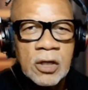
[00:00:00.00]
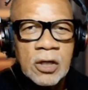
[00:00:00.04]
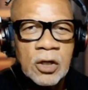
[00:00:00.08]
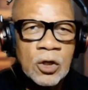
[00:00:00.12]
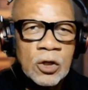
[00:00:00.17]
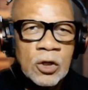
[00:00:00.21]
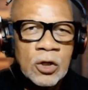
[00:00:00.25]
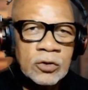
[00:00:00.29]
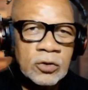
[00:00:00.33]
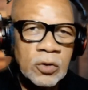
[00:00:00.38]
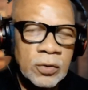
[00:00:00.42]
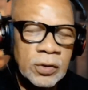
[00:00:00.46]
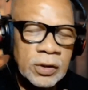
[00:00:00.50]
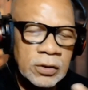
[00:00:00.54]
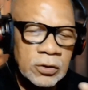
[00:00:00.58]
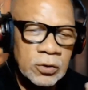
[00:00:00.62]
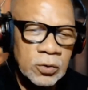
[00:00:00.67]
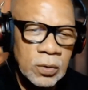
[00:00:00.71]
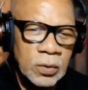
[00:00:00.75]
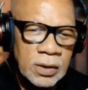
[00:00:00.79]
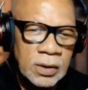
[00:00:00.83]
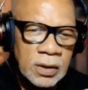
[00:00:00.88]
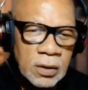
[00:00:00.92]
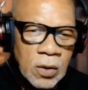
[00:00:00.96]
So you can do it
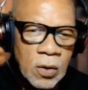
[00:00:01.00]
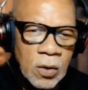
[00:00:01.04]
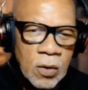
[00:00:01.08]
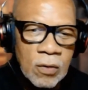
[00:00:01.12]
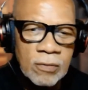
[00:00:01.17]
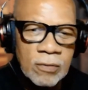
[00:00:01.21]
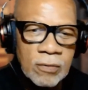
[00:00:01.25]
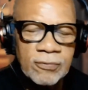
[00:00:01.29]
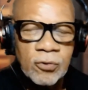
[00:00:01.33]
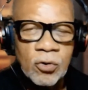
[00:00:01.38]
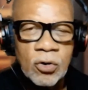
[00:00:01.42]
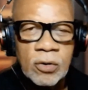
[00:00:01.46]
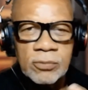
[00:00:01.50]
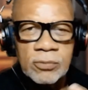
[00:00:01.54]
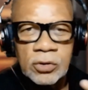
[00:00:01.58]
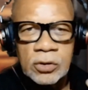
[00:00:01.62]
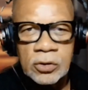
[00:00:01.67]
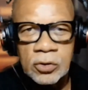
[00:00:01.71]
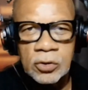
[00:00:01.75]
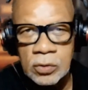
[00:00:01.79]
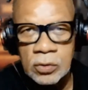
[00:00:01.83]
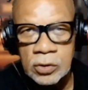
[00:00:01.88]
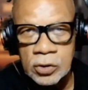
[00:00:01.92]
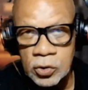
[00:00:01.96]
in long form, you can do
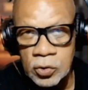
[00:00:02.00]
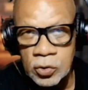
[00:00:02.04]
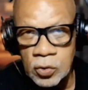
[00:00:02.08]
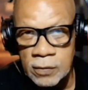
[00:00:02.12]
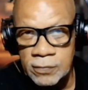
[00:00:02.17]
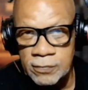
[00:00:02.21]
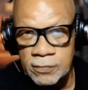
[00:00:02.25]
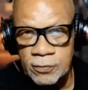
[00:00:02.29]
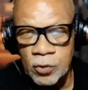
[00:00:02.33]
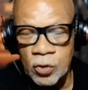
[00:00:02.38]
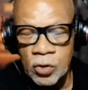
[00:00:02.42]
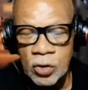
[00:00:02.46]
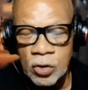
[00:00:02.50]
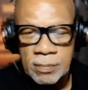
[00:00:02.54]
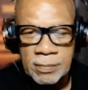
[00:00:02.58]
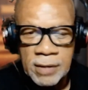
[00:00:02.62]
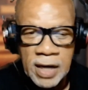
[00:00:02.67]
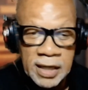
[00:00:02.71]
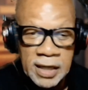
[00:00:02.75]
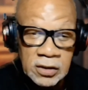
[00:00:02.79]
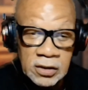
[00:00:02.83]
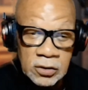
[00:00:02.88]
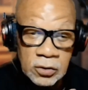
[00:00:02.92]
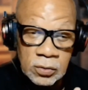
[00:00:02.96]
it in short form. I
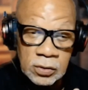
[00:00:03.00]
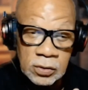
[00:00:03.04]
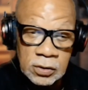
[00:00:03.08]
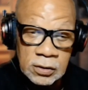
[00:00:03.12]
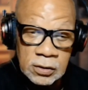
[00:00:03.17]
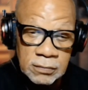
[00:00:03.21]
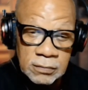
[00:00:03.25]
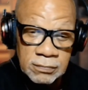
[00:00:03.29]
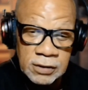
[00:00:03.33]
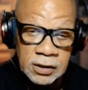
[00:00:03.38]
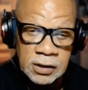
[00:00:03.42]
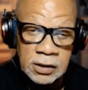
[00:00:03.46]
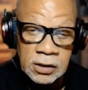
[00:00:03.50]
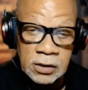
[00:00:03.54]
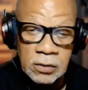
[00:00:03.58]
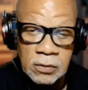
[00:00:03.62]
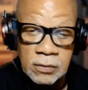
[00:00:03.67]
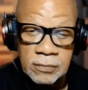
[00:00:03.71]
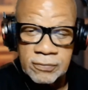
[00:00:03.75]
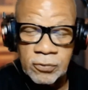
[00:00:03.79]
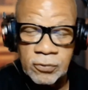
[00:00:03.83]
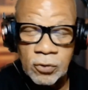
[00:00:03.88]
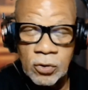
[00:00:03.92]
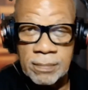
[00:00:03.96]
can do this in video
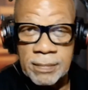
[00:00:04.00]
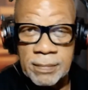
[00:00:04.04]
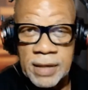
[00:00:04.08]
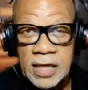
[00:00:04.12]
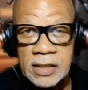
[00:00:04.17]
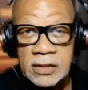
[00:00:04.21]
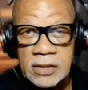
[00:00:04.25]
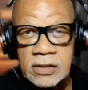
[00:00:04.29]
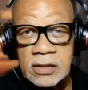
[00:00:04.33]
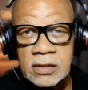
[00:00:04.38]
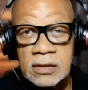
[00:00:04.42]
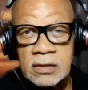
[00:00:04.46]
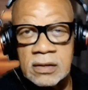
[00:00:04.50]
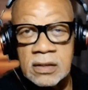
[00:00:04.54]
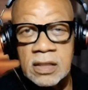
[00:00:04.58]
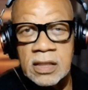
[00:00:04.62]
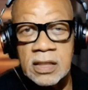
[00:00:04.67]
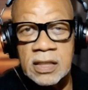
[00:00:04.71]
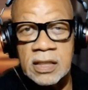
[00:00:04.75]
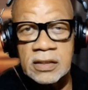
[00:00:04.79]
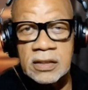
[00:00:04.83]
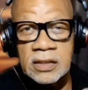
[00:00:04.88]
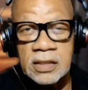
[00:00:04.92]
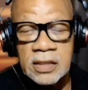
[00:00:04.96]
formats. And
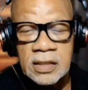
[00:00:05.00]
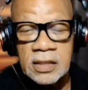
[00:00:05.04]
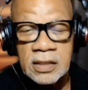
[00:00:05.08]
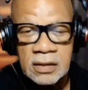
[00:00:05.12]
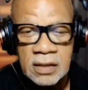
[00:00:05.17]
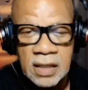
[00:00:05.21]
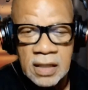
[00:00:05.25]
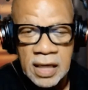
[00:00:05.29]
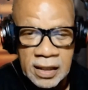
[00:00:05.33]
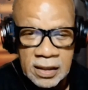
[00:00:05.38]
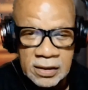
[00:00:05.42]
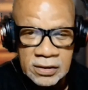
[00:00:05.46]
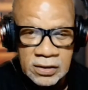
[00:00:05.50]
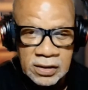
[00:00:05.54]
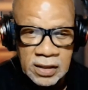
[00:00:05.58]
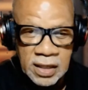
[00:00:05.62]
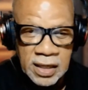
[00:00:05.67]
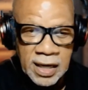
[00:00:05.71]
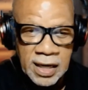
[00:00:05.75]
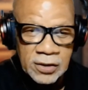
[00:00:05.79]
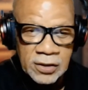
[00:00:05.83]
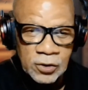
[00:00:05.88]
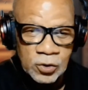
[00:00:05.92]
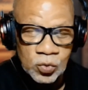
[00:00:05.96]
then, like I say, I
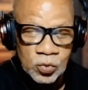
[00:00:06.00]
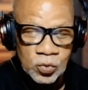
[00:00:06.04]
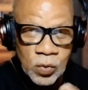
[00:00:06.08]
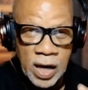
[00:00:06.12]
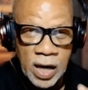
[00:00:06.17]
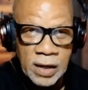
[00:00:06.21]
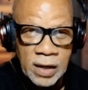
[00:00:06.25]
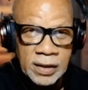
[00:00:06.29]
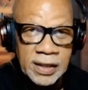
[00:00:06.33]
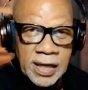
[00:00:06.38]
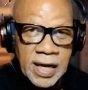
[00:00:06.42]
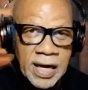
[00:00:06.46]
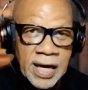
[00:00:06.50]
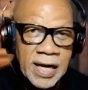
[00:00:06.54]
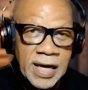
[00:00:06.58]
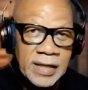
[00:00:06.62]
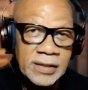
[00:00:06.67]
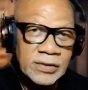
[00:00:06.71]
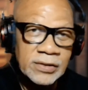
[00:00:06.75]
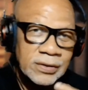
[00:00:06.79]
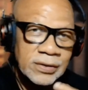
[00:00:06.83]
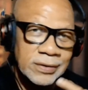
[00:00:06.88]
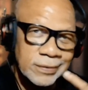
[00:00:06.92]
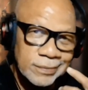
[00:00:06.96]
use Wirecast
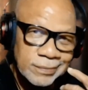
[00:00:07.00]
and